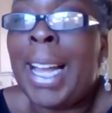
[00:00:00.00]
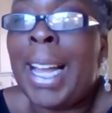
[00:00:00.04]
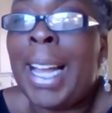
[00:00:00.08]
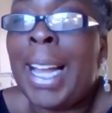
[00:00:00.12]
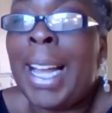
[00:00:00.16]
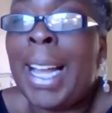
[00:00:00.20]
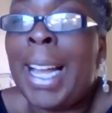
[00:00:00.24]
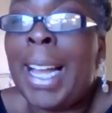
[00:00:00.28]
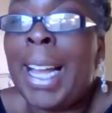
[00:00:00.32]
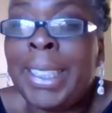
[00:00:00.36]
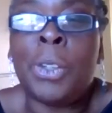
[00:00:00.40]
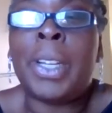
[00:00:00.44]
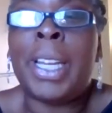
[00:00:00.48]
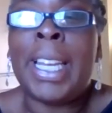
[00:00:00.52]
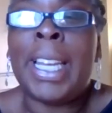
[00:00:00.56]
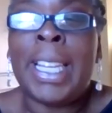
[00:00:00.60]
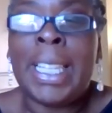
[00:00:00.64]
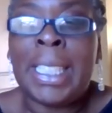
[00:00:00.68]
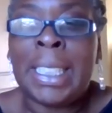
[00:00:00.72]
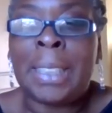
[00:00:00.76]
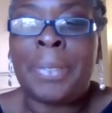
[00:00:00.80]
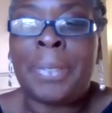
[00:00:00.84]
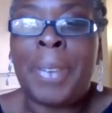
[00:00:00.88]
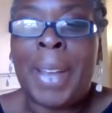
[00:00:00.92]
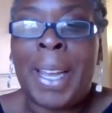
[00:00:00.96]
I had to
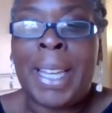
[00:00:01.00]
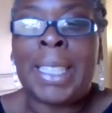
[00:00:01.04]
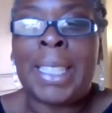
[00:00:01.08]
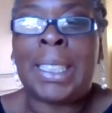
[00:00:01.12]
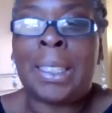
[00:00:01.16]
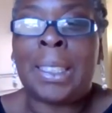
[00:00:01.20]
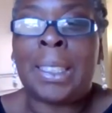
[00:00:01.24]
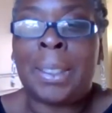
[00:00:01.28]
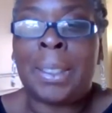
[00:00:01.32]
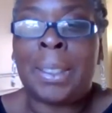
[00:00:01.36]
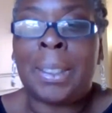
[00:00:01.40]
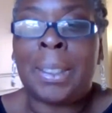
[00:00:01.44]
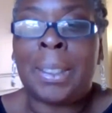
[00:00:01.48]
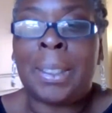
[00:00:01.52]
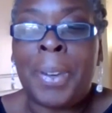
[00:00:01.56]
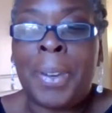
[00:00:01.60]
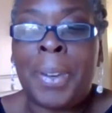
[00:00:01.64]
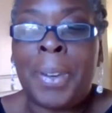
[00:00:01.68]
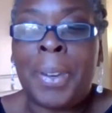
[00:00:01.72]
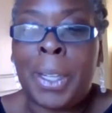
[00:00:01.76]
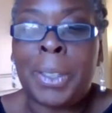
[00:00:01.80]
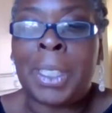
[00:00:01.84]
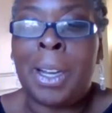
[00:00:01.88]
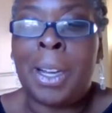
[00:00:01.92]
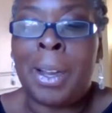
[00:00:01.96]
look at his face a
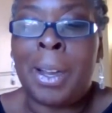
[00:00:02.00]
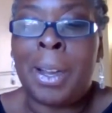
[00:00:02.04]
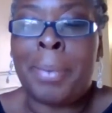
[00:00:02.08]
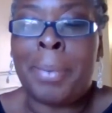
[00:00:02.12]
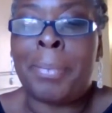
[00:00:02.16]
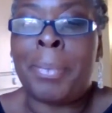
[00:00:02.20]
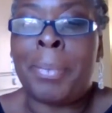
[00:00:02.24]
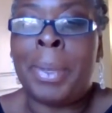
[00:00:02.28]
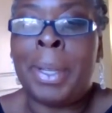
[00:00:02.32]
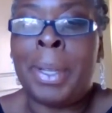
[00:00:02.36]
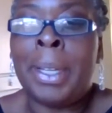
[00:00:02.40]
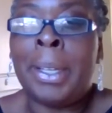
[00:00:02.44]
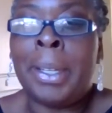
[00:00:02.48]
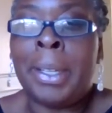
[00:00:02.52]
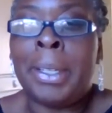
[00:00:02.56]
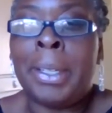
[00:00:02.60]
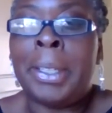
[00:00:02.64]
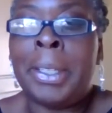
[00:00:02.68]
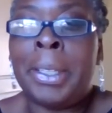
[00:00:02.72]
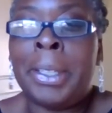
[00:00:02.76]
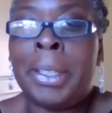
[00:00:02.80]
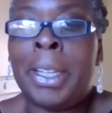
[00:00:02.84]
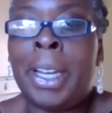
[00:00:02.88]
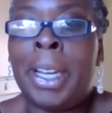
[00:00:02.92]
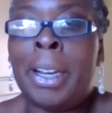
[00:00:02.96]
final time.
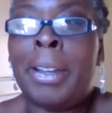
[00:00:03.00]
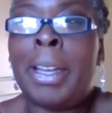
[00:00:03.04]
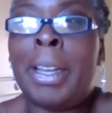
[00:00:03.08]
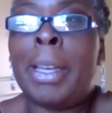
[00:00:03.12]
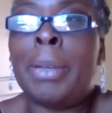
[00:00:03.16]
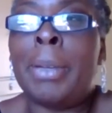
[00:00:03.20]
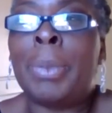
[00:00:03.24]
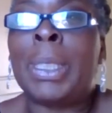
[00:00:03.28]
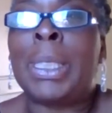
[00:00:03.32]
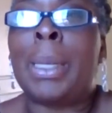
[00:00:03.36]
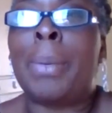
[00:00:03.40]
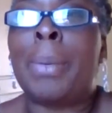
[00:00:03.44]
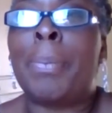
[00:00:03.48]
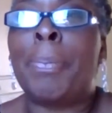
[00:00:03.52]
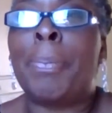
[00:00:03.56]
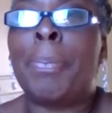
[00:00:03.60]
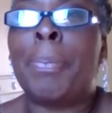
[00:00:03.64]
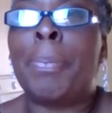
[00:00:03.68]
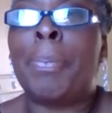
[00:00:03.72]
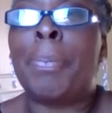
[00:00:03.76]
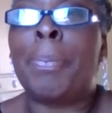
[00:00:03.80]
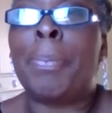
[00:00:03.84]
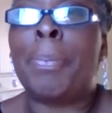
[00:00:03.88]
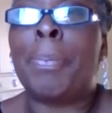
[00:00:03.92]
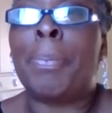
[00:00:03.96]
You know, it was
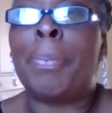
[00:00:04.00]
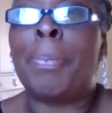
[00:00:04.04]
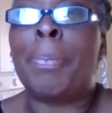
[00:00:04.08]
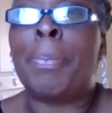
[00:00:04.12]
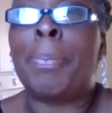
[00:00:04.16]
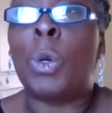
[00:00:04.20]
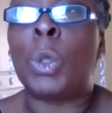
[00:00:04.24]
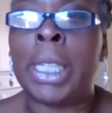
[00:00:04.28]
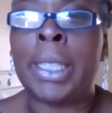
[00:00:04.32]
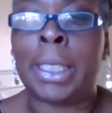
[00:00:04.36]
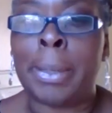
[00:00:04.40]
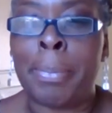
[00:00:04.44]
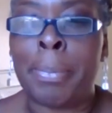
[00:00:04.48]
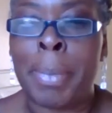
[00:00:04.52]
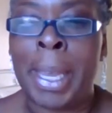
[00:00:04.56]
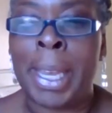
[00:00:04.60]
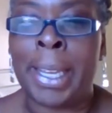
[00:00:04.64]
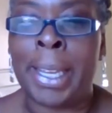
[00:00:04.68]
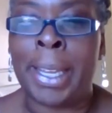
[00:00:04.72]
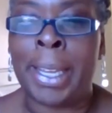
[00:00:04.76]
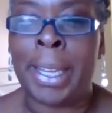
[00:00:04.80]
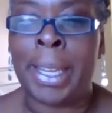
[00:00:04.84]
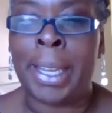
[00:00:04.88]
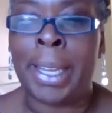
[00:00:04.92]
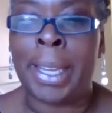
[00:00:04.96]
important
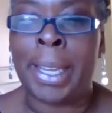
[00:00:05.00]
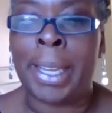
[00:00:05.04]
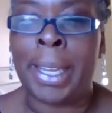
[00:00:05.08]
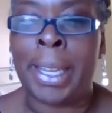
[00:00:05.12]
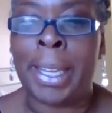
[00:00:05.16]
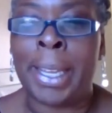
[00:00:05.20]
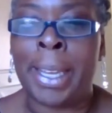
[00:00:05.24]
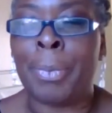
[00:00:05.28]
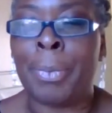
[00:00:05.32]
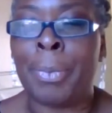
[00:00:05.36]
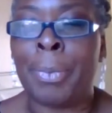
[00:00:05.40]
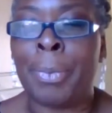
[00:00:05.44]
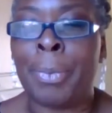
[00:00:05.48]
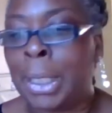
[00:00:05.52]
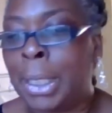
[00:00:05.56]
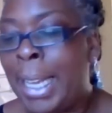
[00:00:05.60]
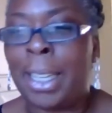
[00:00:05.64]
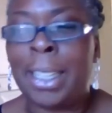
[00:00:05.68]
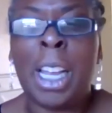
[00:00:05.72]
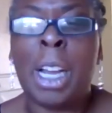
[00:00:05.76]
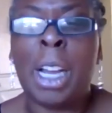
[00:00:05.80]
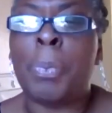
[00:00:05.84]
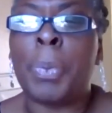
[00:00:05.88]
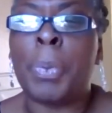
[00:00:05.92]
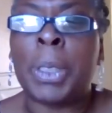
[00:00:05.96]
to me. It wasn't
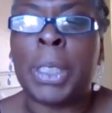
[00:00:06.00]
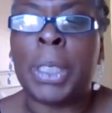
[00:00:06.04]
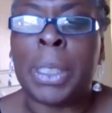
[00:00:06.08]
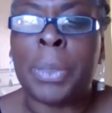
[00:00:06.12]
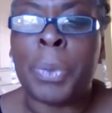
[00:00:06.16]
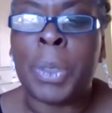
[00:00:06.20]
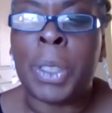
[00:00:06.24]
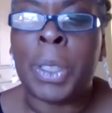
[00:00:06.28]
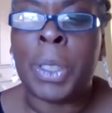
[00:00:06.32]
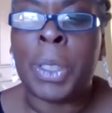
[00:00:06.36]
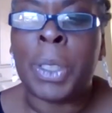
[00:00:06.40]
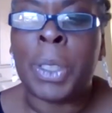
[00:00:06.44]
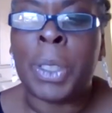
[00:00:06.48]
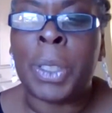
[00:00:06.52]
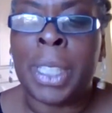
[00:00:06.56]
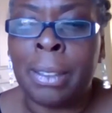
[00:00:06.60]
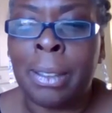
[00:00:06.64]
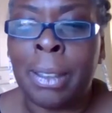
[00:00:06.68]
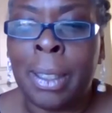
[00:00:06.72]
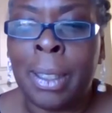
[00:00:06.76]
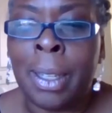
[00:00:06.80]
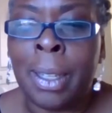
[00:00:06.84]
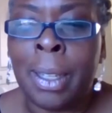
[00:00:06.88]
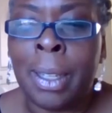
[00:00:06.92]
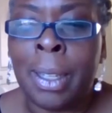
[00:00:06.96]
okay. And nobody
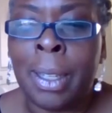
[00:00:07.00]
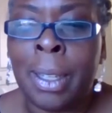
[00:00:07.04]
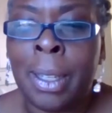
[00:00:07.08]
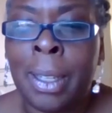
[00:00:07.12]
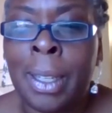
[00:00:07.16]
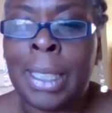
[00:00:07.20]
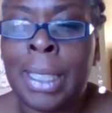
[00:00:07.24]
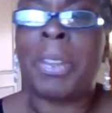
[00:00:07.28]
would know.